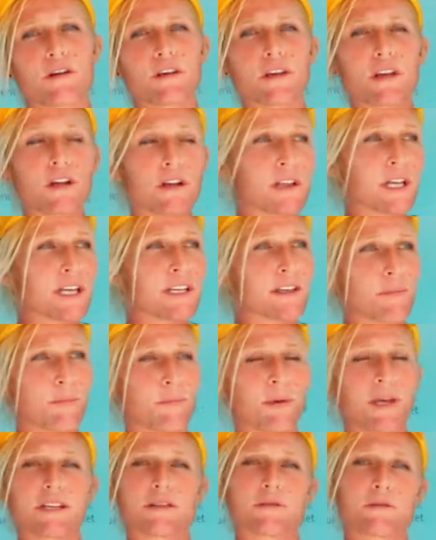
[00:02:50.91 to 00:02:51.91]
You can clean the
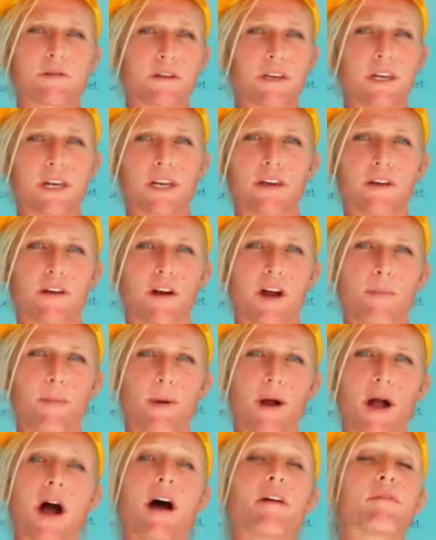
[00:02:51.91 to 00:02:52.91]
beach when you're getting your cup
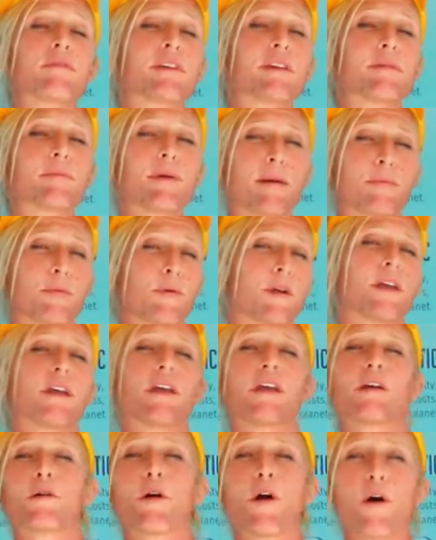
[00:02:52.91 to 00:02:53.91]
of coffee by
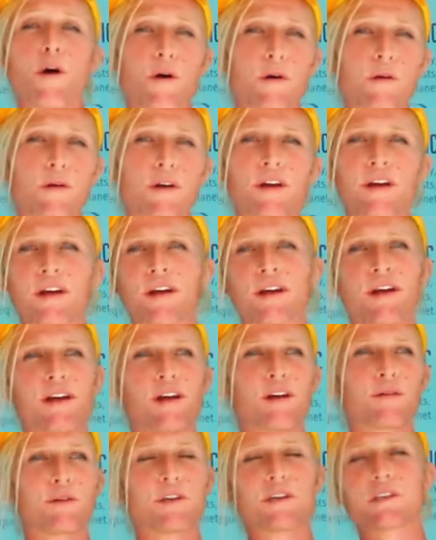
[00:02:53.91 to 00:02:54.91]
bringing your own
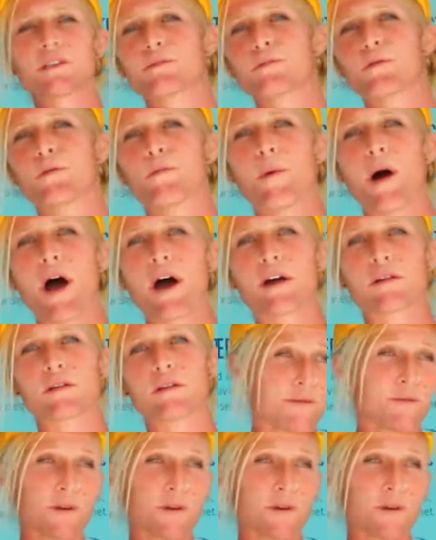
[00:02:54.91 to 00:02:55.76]
reusable bottle.